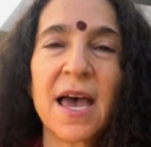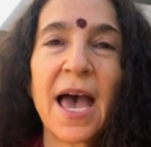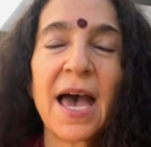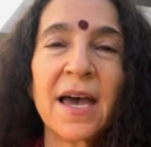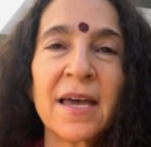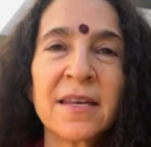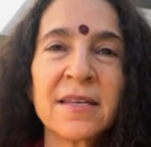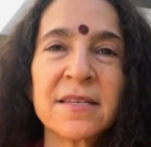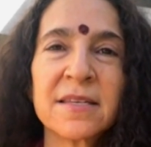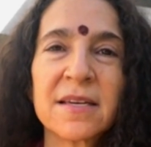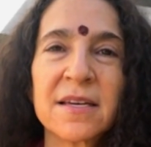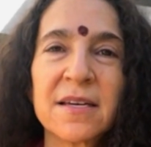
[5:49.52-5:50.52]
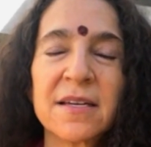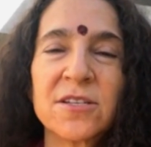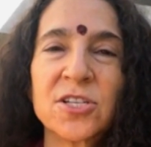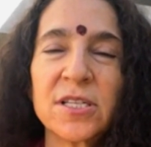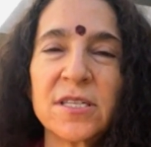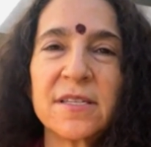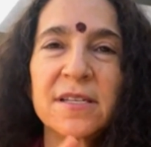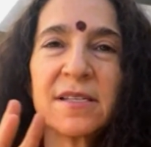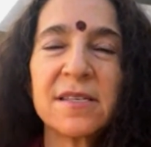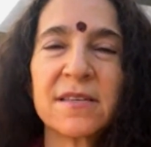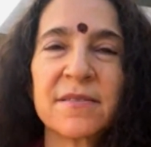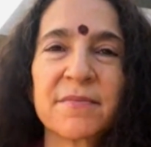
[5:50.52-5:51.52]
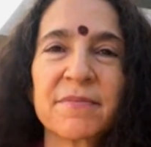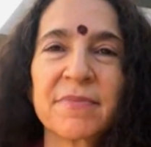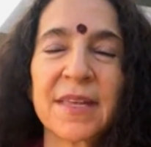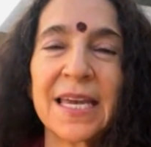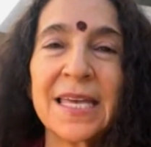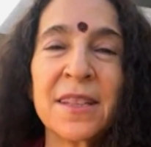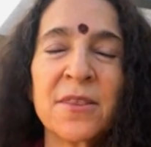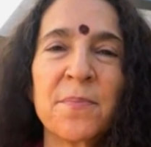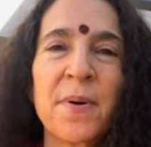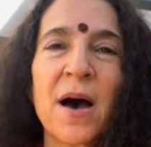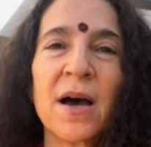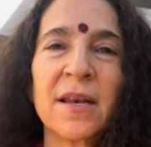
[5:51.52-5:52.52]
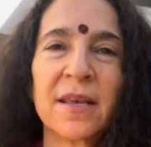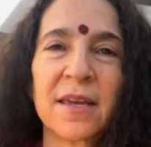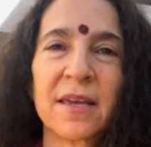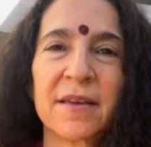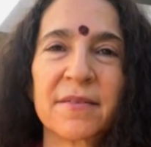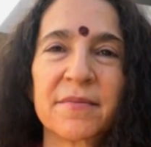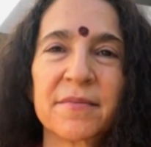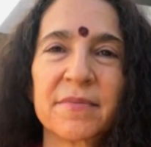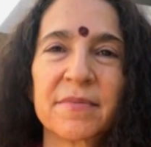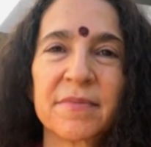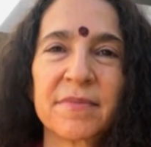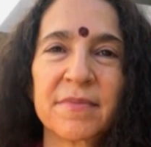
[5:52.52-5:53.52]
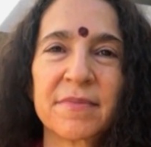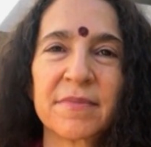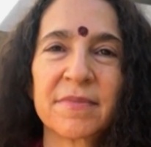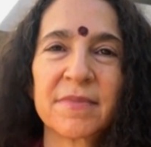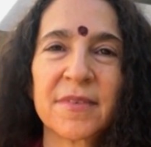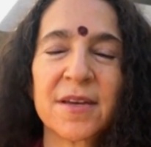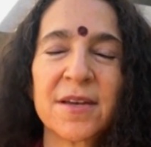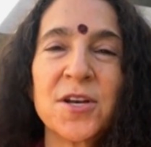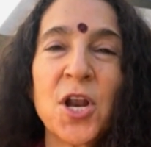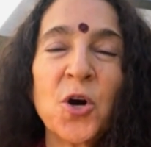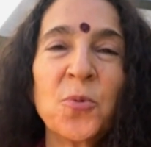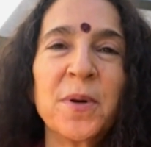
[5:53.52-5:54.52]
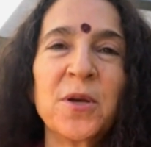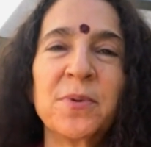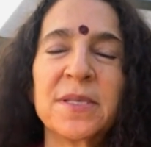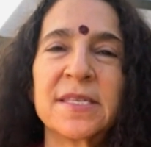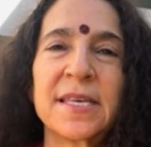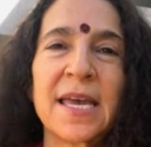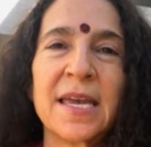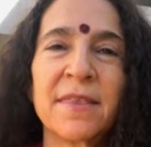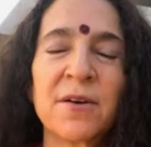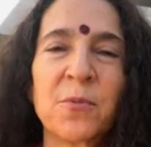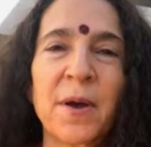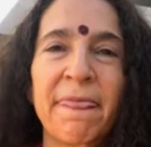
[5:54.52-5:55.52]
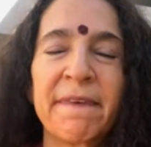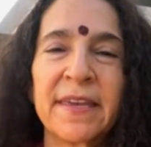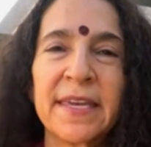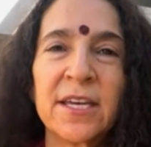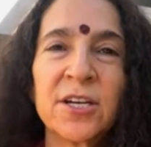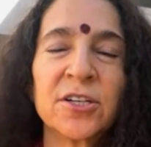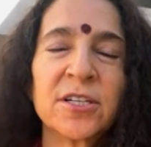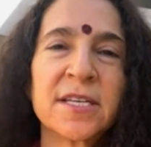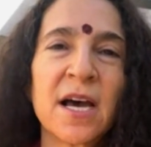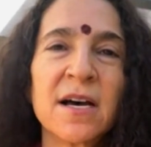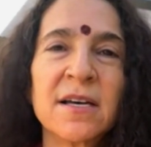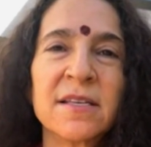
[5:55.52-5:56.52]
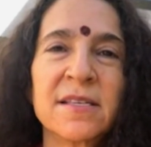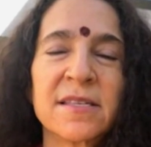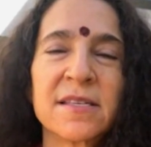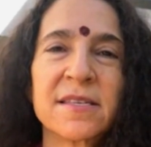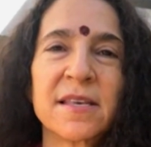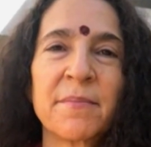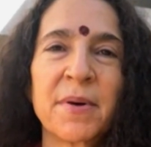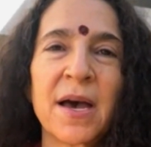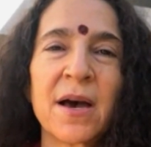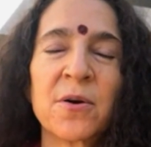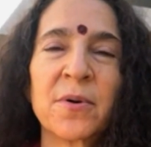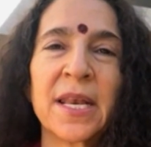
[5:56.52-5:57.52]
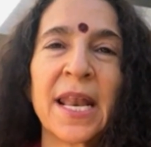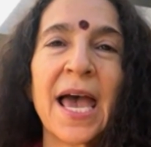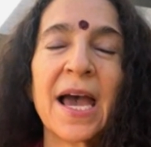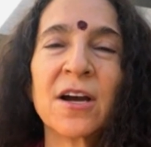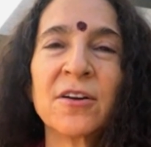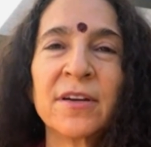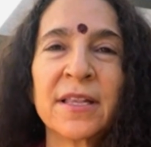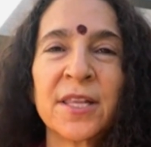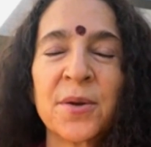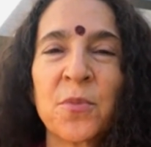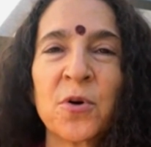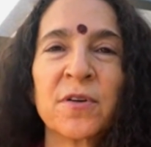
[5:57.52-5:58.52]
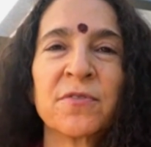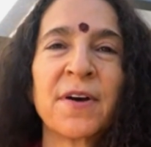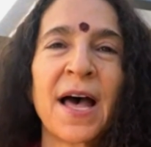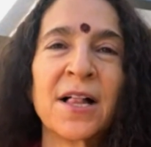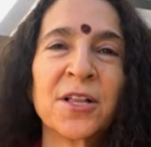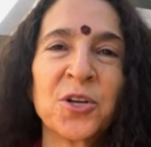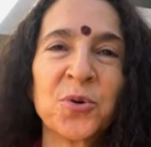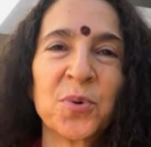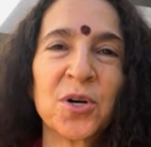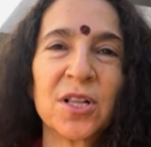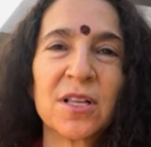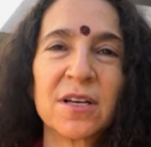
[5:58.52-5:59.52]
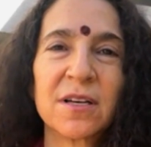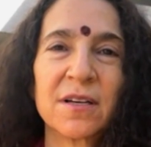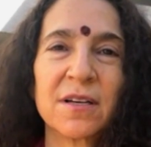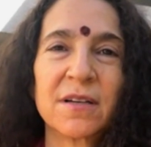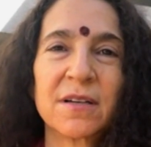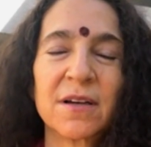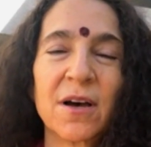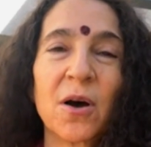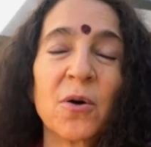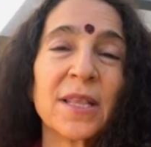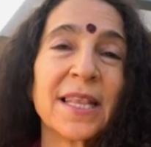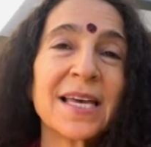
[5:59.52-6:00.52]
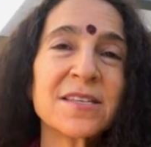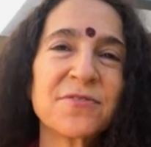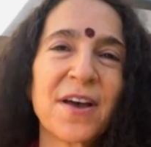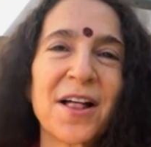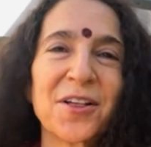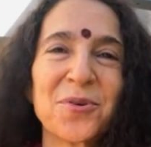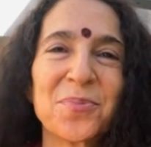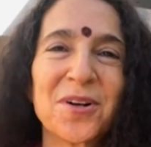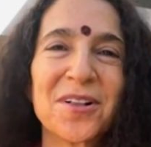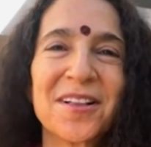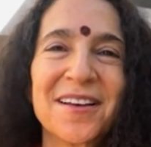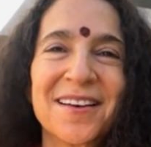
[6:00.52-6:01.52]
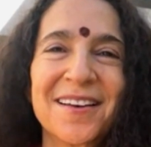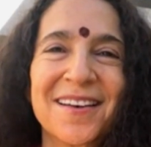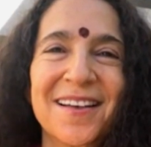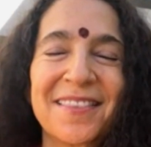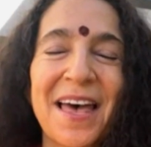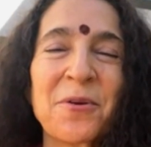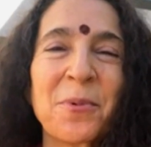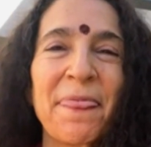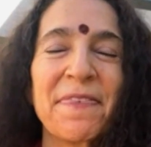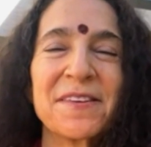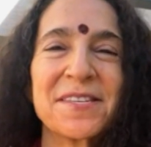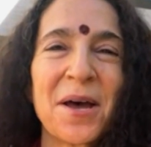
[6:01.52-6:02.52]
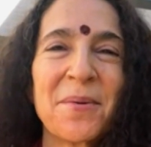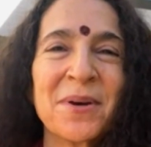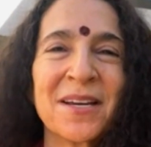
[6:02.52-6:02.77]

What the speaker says: And just as in the body, nobody would say that what the ear does is somehow inherently more valuable or less valuable than what the stomach